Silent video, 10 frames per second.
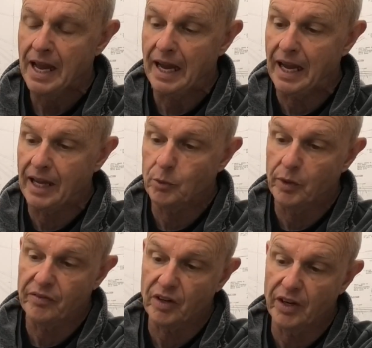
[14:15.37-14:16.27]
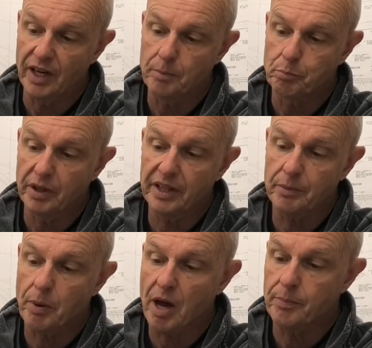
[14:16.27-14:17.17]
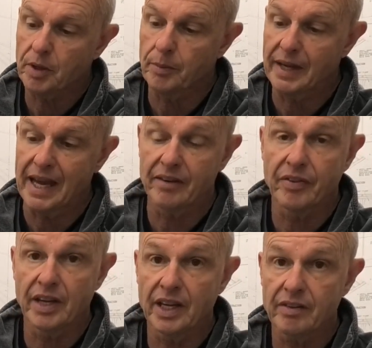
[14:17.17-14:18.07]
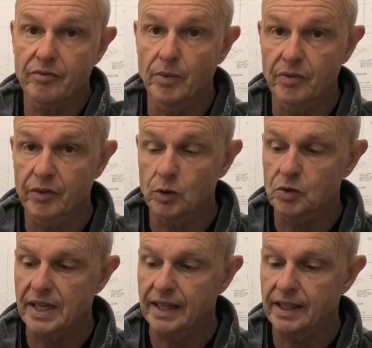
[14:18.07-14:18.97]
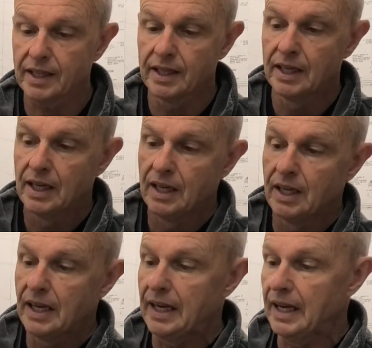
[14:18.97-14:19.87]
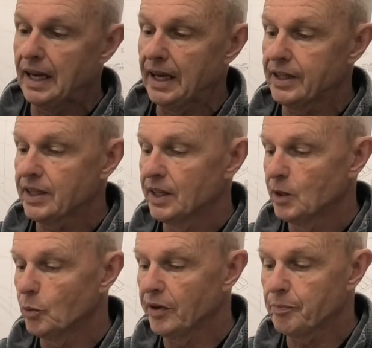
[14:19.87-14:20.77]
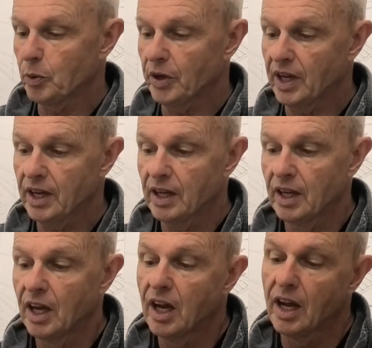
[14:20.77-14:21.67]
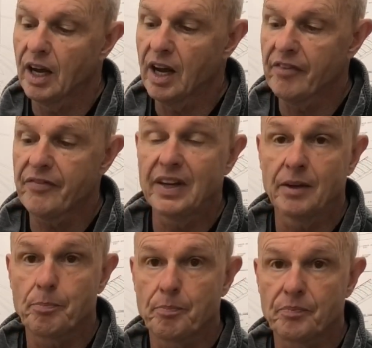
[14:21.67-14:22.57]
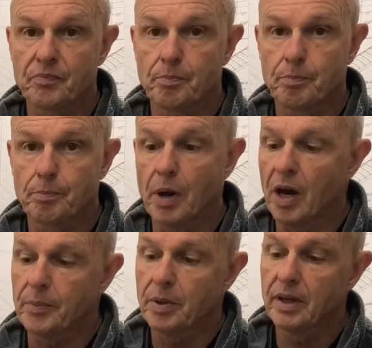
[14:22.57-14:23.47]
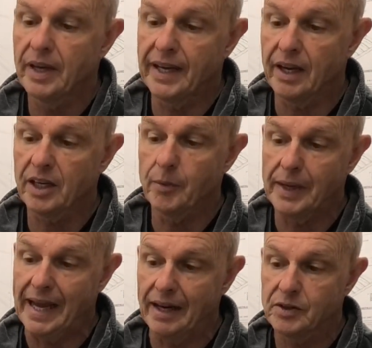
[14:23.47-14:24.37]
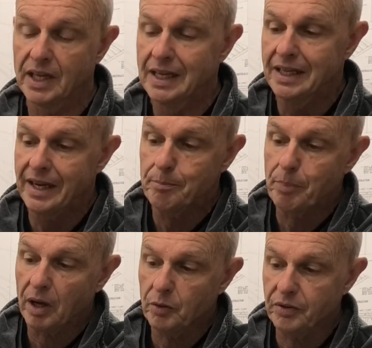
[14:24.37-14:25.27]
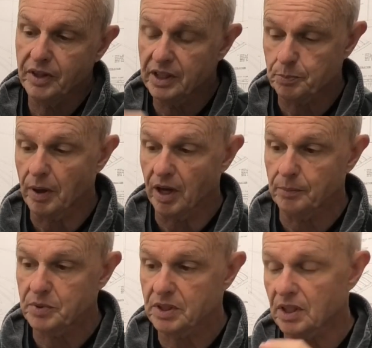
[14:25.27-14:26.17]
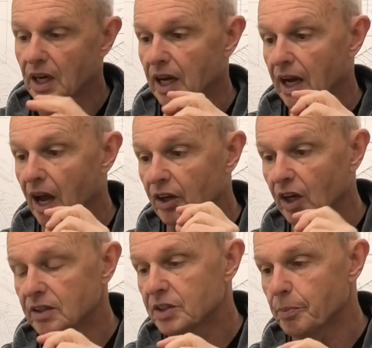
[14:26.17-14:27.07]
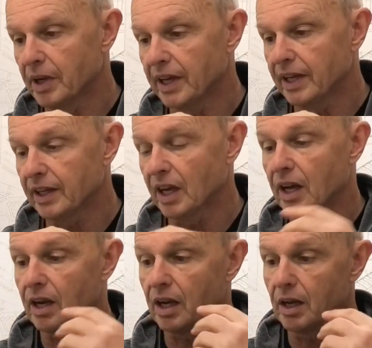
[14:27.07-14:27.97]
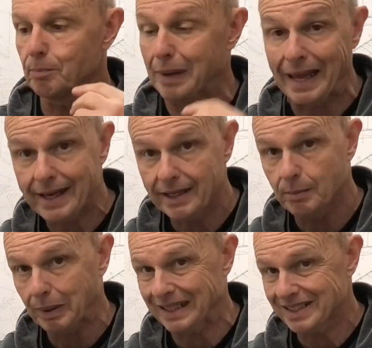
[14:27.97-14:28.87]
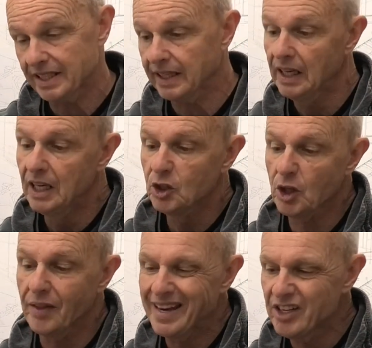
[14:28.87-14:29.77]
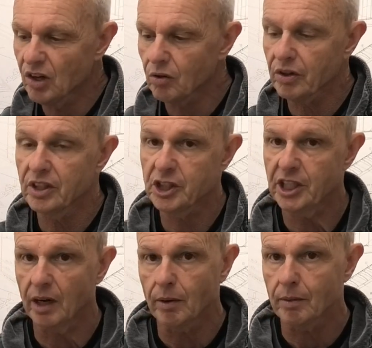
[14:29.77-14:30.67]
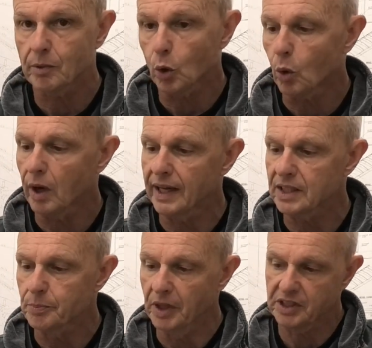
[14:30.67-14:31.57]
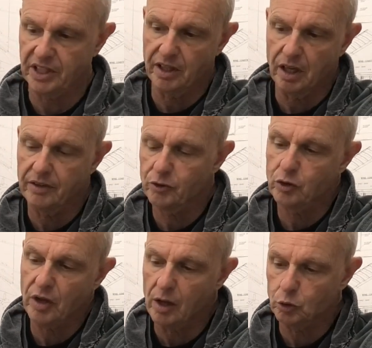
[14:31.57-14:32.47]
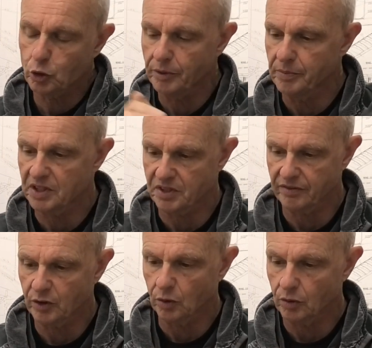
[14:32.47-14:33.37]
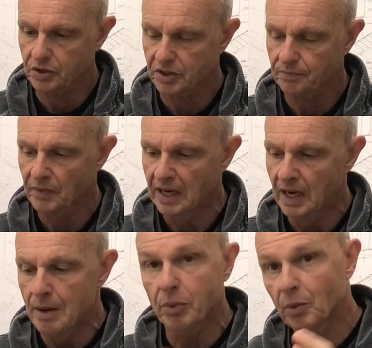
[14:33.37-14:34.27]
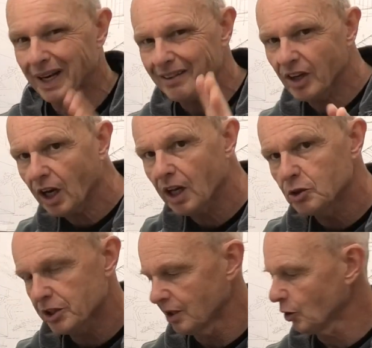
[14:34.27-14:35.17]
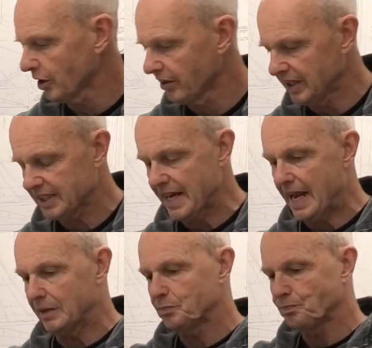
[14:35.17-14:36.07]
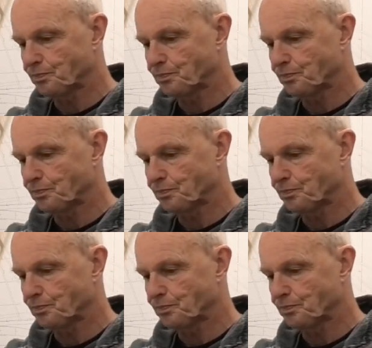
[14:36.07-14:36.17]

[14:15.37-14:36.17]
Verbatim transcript: And we've got a breather pipe coming out of here from the fuel tank and we've put a, a filler pipe here coming out. Now both these pipes uh, are going to be uh, black plastic so they're not going to show up quite as much and I'll, I'll trim this of course but we'll have a closer look at this now